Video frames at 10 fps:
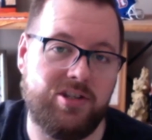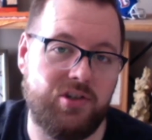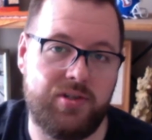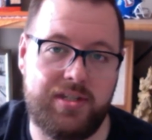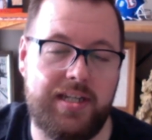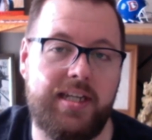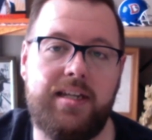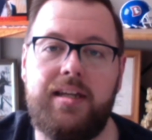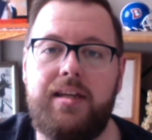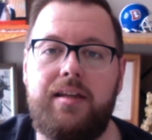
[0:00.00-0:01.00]

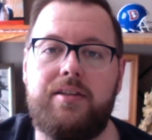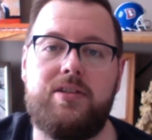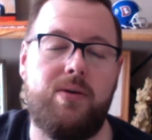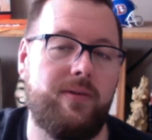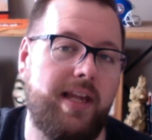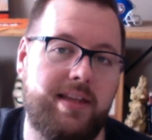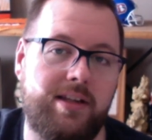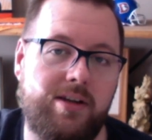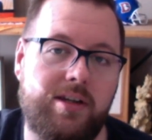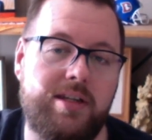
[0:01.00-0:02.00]
interesting. Don't let
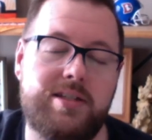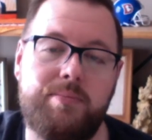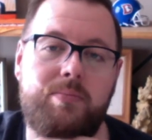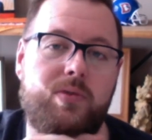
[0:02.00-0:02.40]
the cookies